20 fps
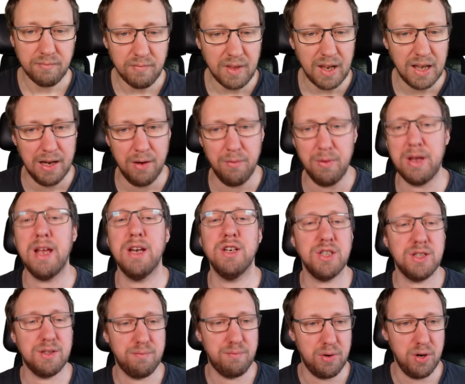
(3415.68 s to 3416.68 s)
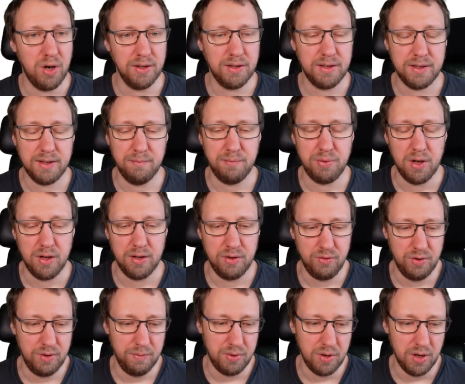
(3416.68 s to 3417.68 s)
Then we can just do
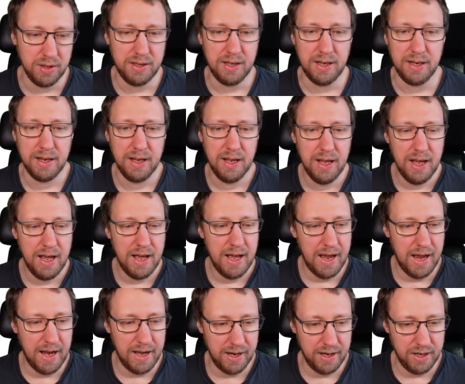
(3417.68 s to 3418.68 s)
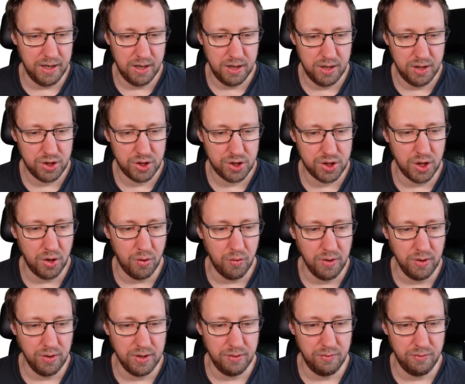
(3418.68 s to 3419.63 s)
the plotting, and I show you the